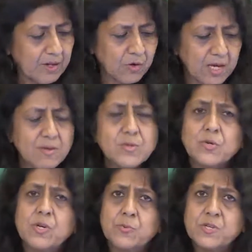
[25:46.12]
Okay,
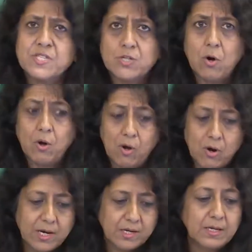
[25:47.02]
so it was a tall
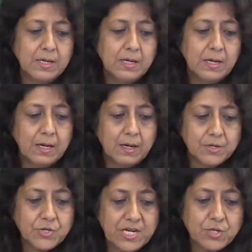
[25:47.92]
order
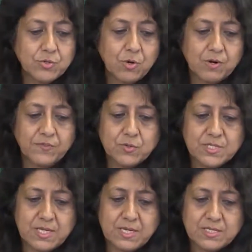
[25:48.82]
trying to do all of
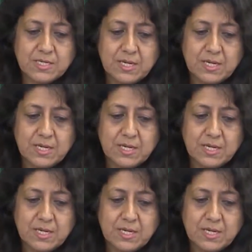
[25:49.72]
those things.